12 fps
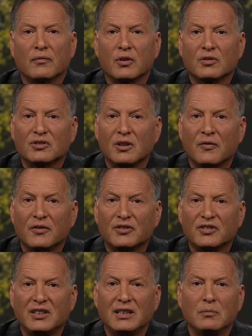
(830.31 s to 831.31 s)
their
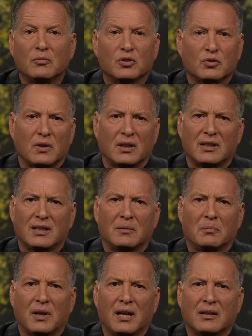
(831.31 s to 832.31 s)
self-esteem was greatly
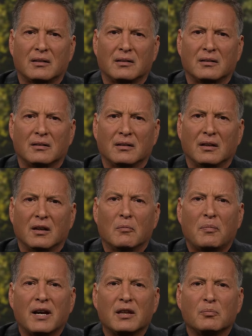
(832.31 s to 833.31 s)
impacted
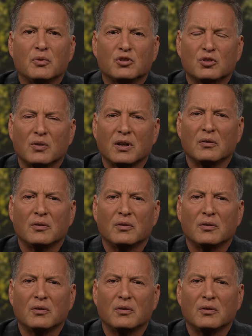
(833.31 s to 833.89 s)
by the betrayal